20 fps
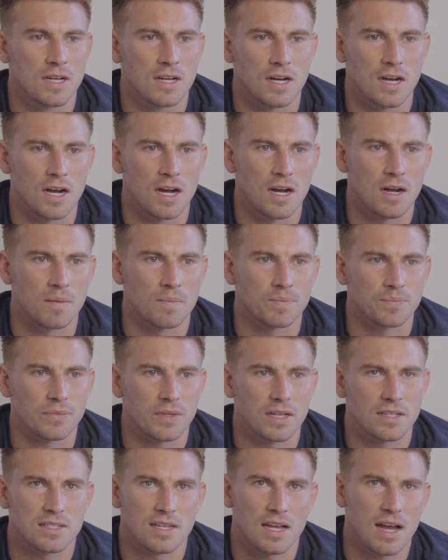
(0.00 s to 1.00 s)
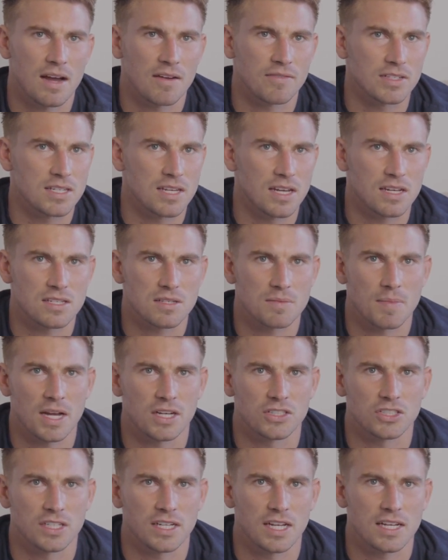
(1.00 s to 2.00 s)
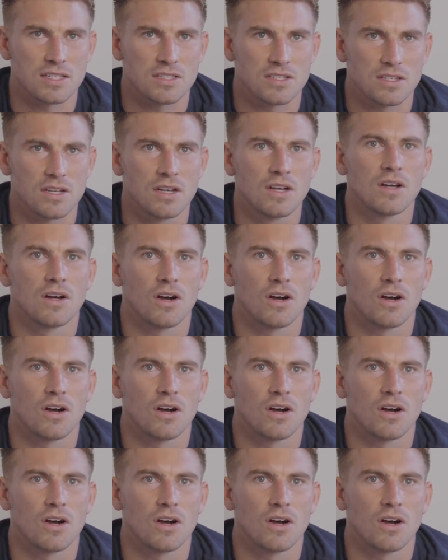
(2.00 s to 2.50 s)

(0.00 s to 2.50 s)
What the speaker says: and to have a test match against